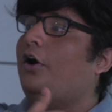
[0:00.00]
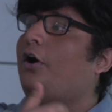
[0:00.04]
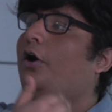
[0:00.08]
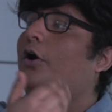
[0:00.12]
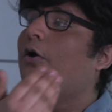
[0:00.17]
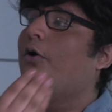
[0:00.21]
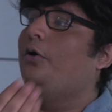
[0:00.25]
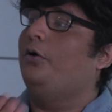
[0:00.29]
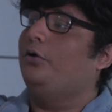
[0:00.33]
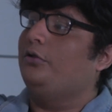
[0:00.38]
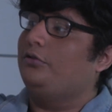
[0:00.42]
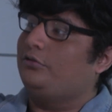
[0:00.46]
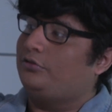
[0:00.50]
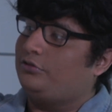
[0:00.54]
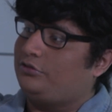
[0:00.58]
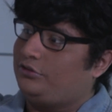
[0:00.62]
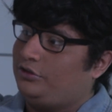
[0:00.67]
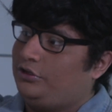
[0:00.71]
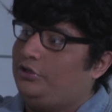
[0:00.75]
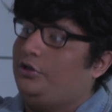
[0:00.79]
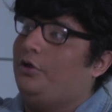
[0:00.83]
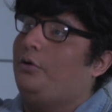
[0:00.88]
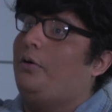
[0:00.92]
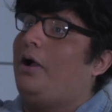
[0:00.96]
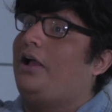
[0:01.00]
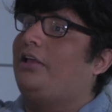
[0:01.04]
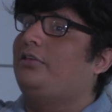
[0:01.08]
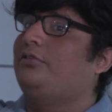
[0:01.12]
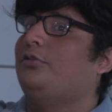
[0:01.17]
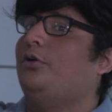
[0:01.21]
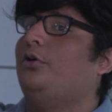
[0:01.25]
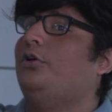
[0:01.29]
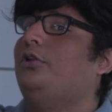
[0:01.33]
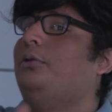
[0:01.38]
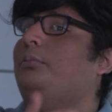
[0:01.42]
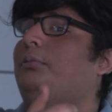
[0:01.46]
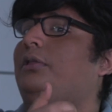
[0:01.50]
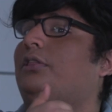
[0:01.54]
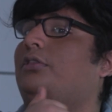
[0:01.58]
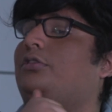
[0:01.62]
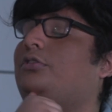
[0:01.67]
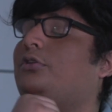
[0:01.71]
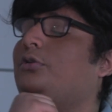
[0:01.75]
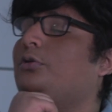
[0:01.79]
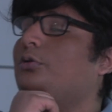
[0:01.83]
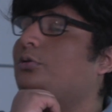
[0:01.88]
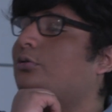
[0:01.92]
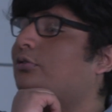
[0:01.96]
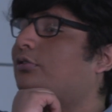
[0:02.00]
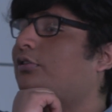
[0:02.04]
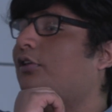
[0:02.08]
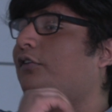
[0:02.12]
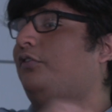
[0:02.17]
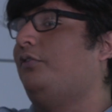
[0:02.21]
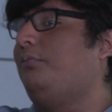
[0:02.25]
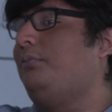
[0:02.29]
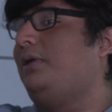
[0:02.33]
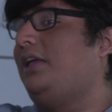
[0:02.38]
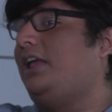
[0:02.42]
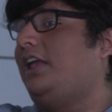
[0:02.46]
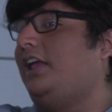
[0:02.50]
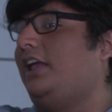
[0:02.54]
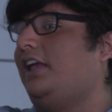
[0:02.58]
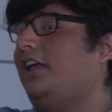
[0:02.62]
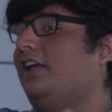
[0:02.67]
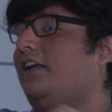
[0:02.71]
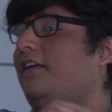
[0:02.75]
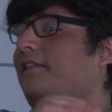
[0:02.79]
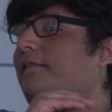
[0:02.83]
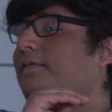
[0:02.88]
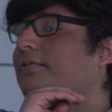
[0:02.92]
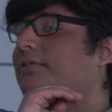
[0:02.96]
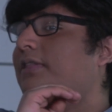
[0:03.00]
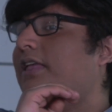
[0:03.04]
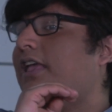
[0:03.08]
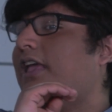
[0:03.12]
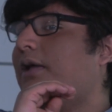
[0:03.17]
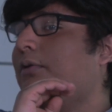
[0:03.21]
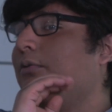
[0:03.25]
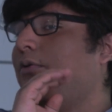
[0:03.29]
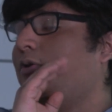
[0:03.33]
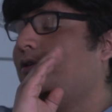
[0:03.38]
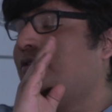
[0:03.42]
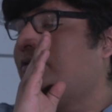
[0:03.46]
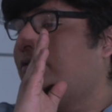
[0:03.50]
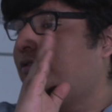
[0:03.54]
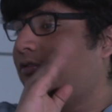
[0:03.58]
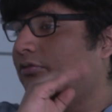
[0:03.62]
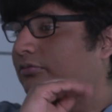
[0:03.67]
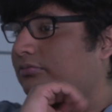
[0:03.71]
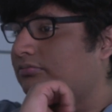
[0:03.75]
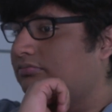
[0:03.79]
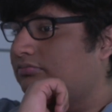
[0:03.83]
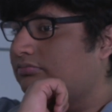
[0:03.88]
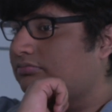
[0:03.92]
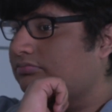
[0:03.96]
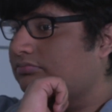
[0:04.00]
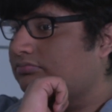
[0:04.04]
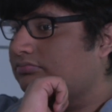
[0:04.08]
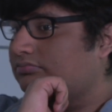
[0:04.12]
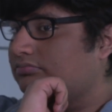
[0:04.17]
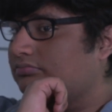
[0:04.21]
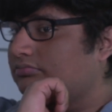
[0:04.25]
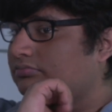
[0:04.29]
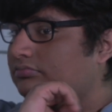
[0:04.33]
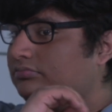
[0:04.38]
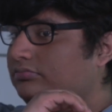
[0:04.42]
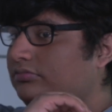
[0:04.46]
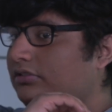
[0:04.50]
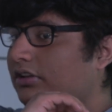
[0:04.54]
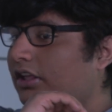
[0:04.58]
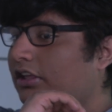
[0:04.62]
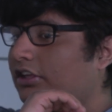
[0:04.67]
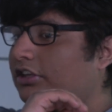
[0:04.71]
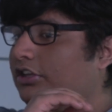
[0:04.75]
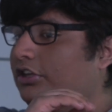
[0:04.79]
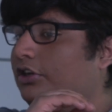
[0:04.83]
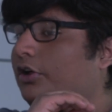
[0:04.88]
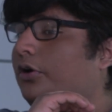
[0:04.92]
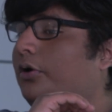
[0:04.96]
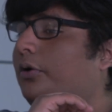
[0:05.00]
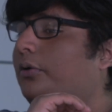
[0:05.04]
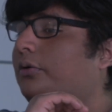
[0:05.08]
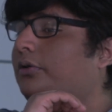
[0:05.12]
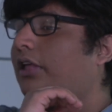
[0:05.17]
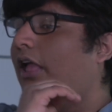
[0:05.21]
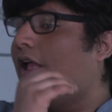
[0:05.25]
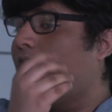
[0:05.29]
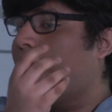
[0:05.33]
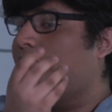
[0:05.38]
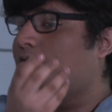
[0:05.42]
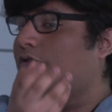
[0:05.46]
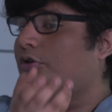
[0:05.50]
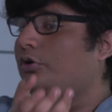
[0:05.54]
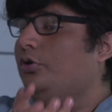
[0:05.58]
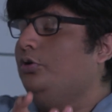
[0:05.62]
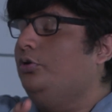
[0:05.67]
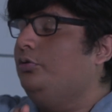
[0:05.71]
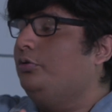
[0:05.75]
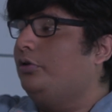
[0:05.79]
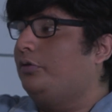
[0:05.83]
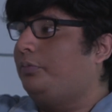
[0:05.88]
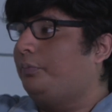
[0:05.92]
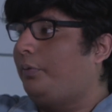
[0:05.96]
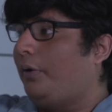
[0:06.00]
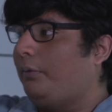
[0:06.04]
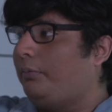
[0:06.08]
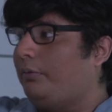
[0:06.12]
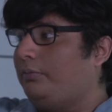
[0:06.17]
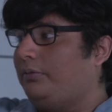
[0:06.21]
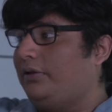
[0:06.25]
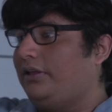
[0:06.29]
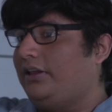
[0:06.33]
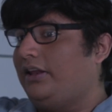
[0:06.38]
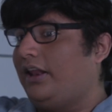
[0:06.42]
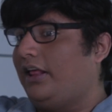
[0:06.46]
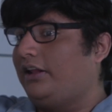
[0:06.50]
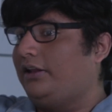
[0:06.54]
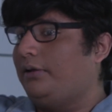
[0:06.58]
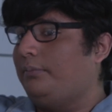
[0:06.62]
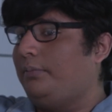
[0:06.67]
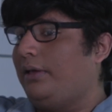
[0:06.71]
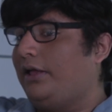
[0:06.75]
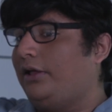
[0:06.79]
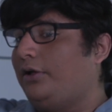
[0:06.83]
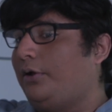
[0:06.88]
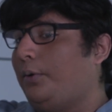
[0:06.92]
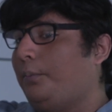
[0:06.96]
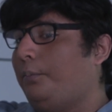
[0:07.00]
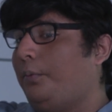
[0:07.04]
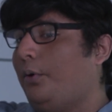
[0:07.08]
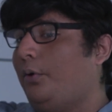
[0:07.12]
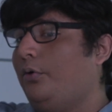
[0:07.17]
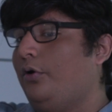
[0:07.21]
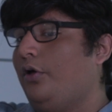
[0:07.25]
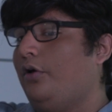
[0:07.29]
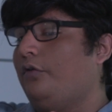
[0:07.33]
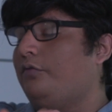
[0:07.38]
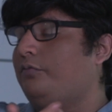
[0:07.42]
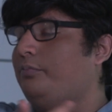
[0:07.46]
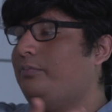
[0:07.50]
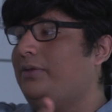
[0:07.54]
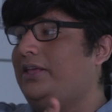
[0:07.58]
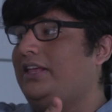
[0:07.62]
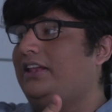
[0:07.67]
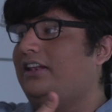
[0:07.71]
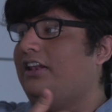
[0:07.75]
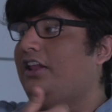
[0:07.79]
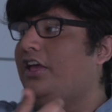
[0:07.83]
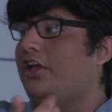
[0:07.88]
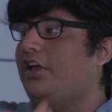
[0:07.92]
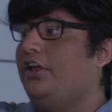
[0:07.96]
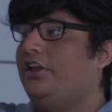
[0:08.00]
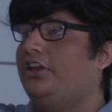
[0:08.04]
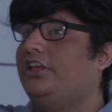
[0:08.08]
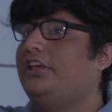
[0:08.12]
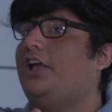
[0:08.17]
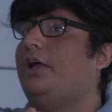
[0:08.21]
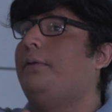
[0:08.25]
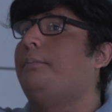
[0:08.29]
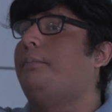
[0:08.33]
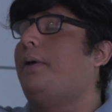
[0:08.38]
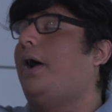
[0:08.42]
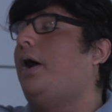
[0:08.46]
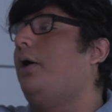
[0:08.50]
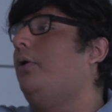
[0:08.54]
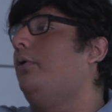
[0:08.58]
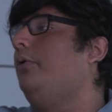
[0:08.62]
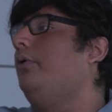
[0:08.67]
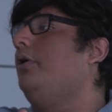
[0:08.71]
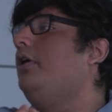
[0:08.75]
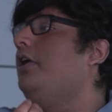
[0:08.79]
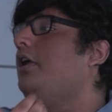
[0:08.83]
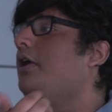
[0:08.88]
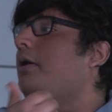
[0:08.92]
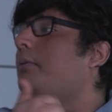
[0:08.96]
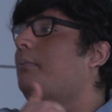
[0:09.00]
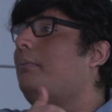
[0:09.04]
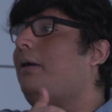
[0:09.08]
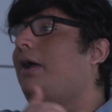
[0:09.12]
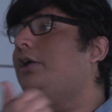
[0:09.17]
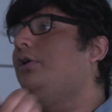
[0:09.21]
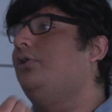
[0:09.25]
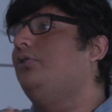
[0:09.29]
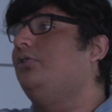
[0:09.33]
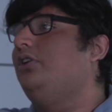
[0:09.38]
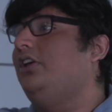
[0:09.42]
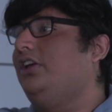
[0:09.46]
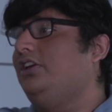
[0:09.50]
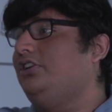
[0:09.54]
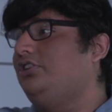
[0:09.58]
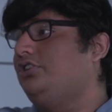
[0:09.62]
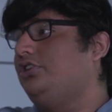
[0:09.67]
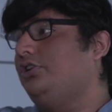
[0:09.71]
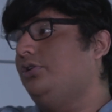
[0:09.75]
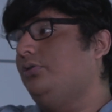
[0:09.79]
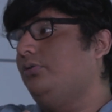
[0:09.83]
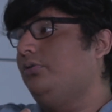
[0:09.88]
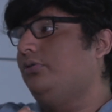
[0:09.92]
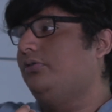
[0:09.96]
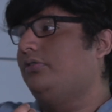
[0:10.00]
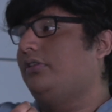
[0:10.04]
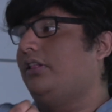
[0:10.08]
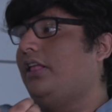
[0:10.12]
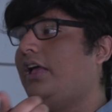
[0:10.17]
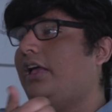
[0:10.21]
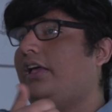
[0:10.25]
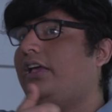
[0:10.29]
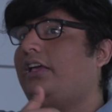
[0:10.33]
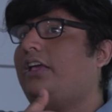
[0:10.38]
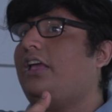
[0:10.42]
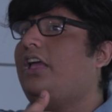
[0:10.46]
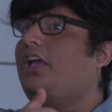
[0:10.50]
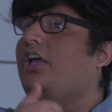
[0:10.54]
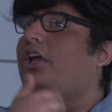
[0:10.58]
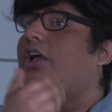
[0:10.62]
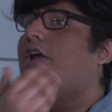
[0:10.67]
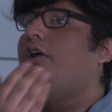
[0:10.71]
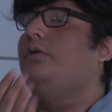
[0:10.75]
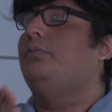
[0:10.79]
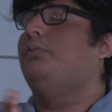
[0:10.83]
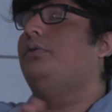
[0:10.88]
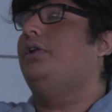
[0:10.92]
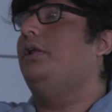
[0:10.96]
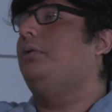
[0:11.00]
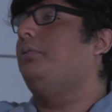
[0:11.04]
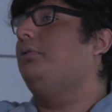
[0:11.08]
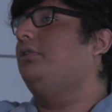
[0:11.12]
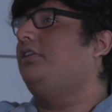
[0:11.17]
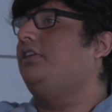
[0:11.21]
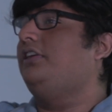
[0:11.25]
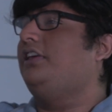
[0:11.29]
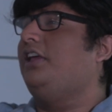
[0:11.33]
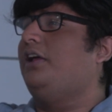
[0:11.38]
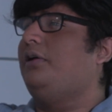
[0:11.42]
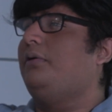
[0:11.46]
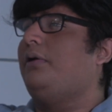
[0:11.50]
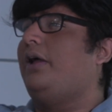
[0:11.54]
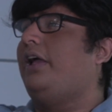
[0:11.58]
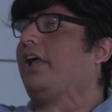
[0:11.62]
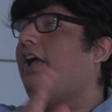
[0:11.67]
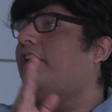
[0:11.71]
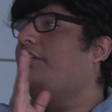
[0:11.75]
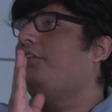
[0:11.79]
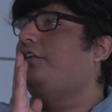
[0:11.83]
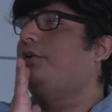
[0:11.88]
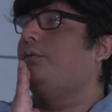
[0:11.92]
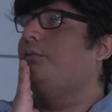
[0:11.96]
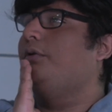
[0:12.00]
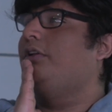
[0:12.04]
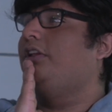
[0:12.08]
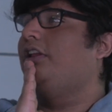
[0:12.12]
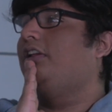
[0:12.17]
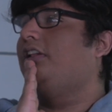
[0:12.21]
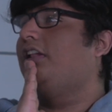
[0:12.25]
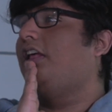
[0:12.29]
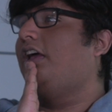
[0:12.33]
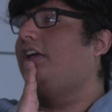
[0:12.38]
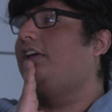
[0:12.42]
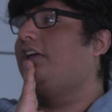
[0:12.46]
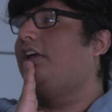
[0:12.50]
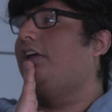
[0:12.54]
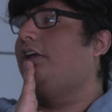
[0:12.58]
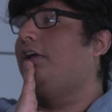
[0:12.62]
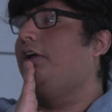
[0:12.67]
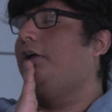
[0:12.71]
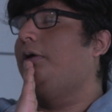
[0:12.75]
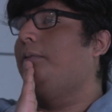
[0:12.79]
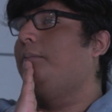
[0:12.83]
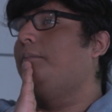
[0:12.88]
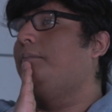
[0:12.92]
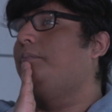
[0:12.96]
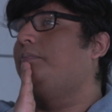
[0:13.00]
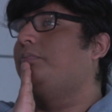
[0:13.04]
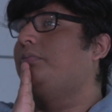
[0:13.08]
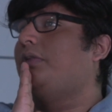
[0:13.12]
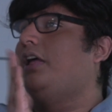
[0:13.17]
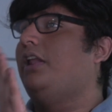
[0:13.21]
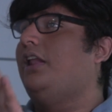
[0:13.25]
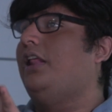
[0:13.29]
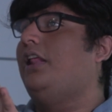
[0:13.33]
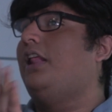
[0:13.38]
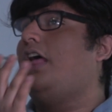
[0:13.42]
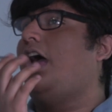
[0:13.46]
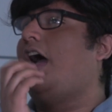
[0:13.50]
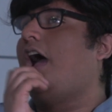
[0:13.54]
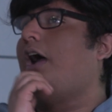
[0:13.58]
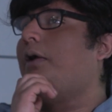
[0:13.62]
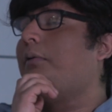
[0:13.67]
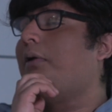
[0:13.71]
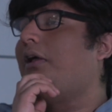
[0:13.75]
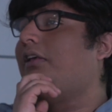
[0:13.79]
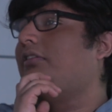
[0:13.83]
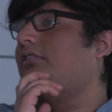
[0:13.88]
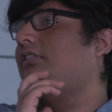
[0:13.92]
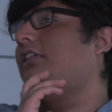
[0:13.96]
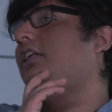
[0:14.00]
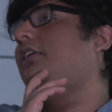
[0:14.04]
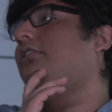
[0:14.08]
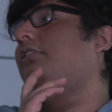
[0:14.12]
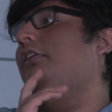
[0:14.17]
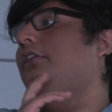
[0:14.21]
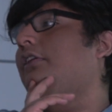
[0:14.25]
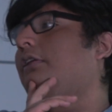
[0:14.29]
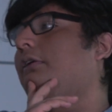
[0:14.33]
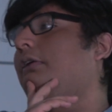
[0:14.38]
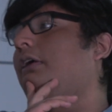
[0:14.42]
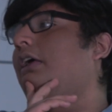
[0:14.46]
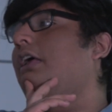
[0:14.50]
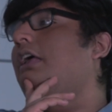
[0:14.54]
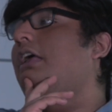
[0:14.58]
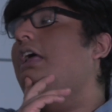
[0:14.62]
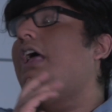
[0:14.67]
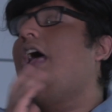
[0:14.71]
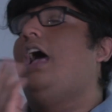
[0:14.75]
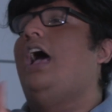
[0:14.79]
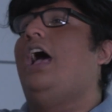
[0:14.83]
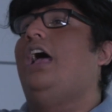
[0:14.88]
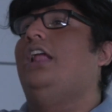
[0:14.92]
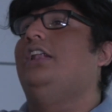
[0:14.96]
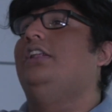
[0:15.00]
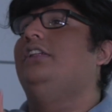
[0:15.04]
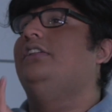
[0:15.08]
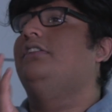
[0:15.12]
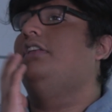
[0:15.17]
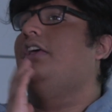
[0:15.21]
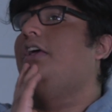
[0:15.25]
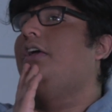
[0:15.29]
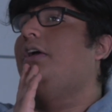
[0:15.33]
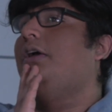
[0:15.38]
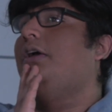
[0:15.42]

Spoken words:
or, you know, I saw them in school. So for me, it was, you know, at school was probably like the main component of me learning about my own issues. Like when I was in year eight, I think we did like an RS lesson, and